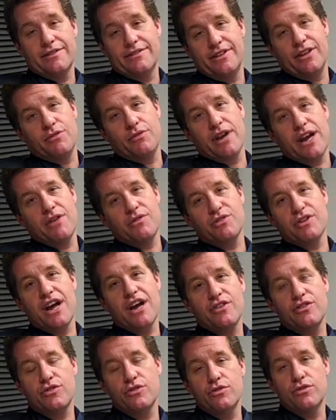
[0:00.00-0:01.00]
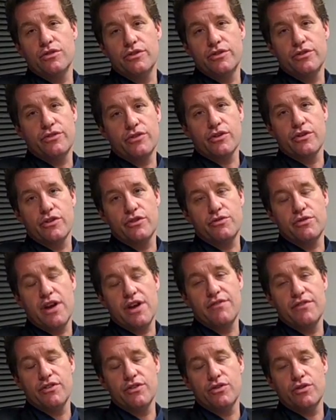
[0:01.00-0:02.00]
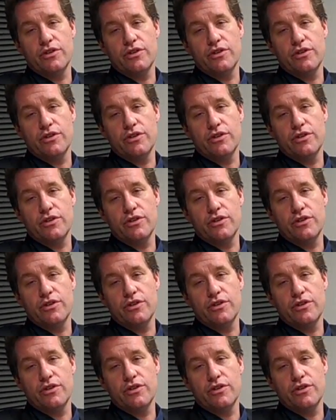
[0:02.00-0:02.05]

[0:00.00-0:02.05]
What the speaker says: when I was in high school, I used to go to the drive-ins